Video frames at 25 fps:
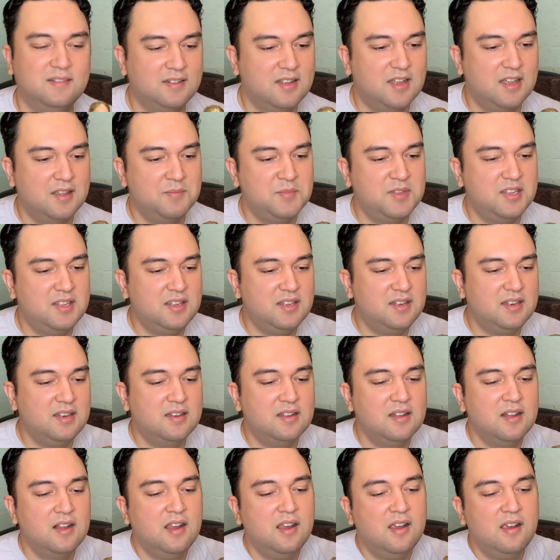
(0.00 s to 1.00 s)
I mean,
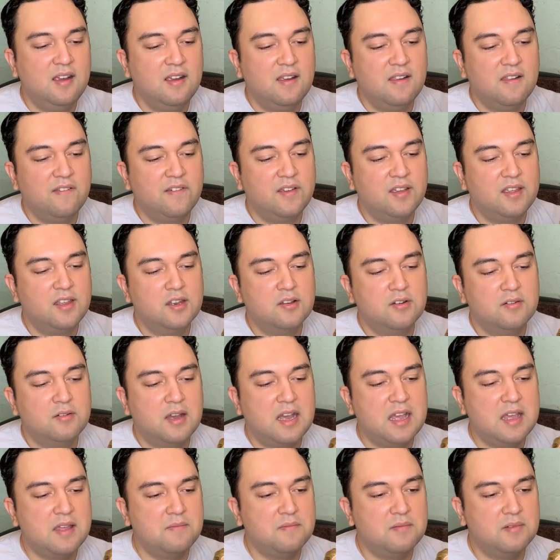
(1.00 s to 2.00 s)
you know,
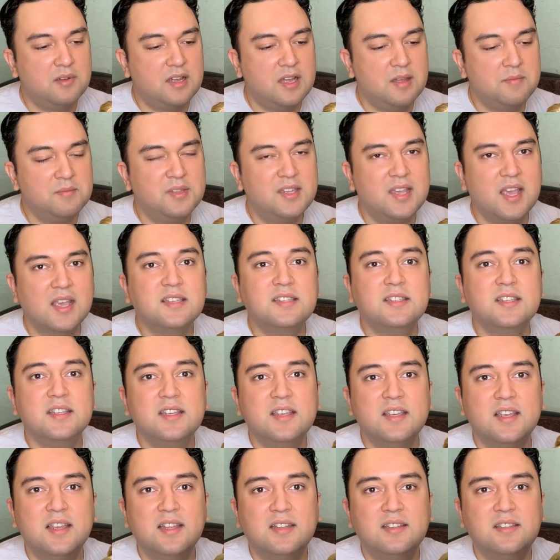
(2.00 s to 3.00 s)
I'm
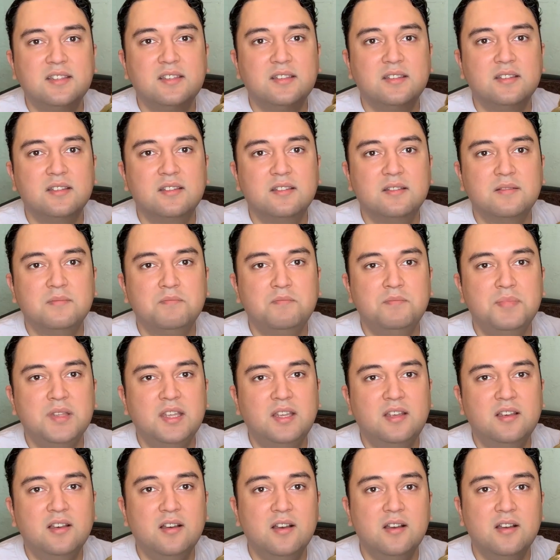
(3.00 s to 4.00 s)
guessing it's
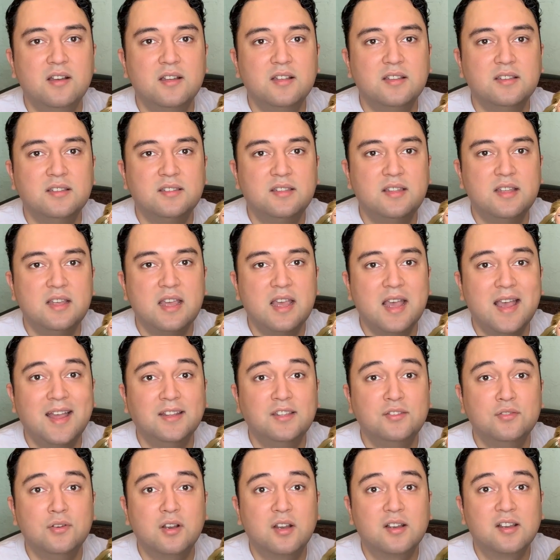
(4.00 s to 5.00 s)
because they
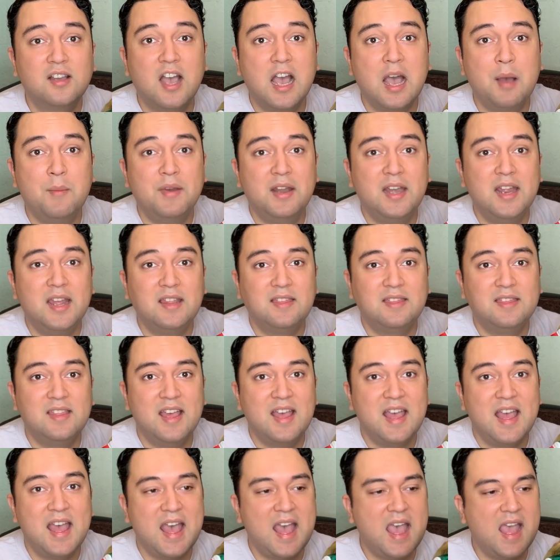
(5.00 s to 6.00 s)
had to accommodate the
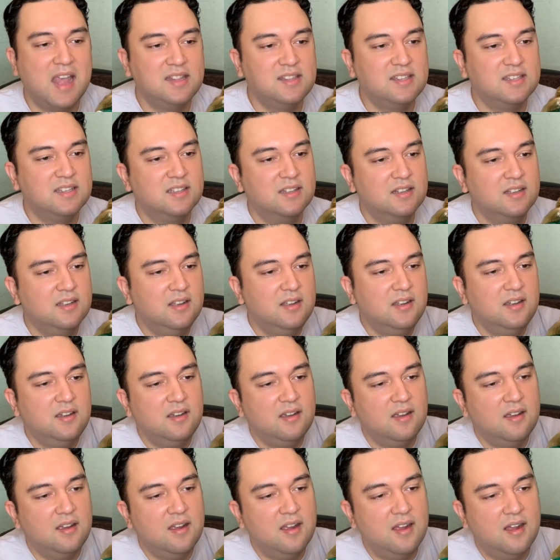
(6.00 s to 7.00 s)
hat,
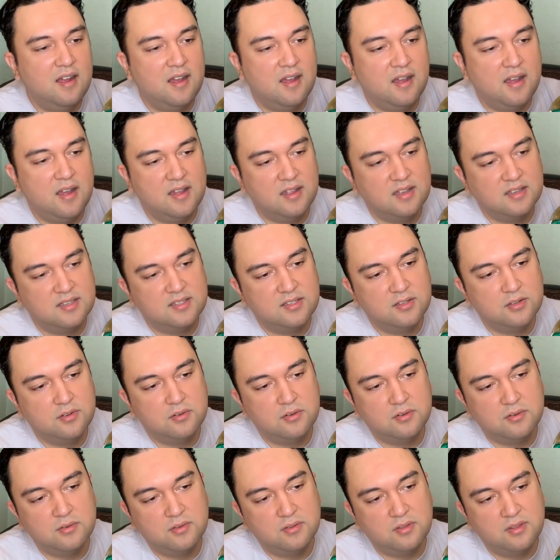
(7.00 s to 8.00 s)

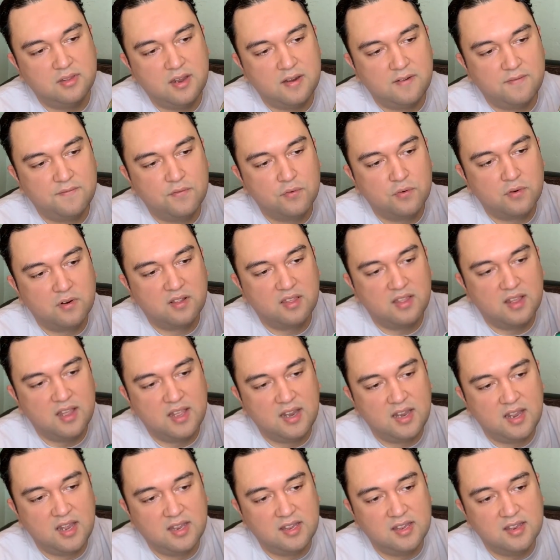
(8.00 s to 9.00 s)
so therefore
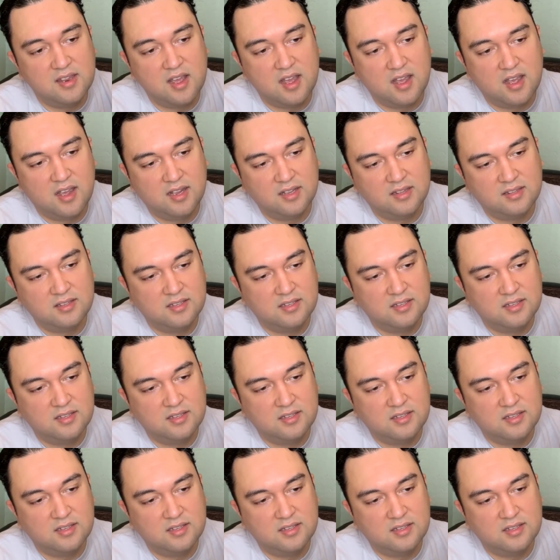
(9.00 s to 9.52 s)
they did not